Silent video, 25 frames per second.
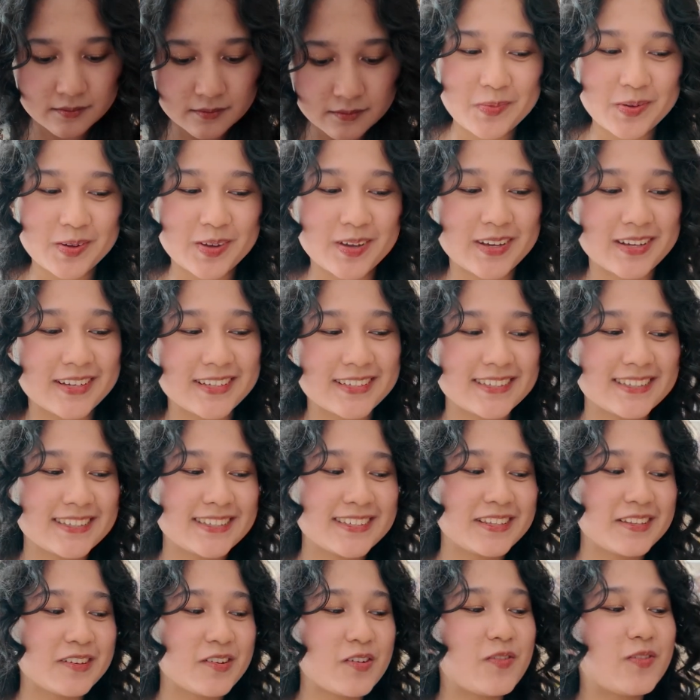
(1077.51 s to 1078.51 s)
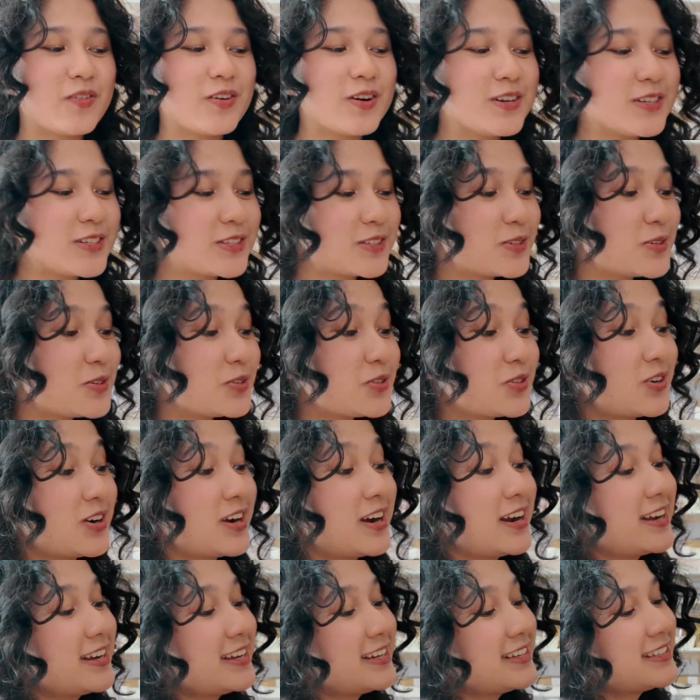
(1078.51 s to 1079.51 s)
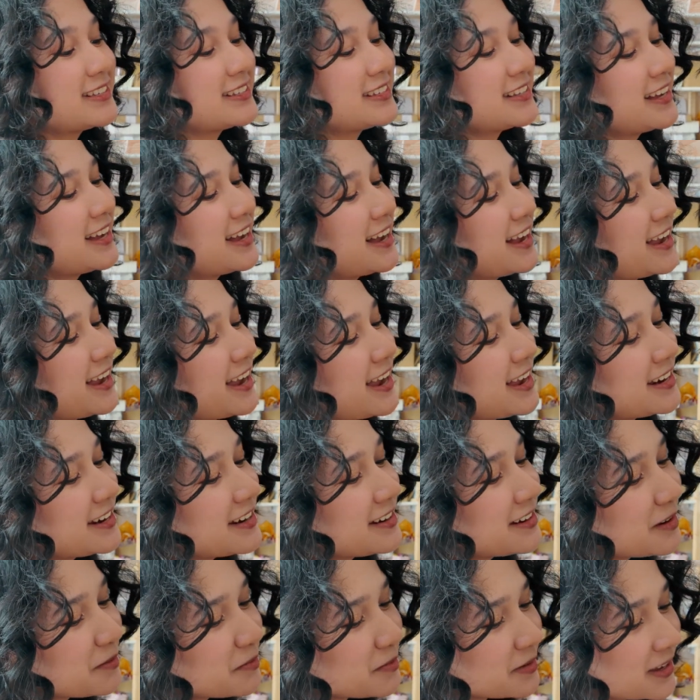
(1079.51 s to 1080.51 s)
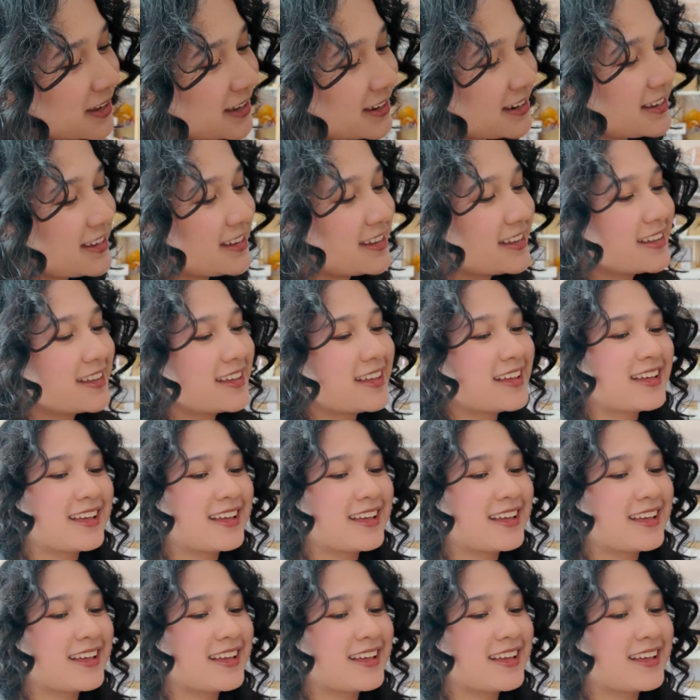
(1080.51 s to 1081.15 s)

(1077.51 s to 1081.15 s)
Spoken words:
because the first 2 tries I ended up getting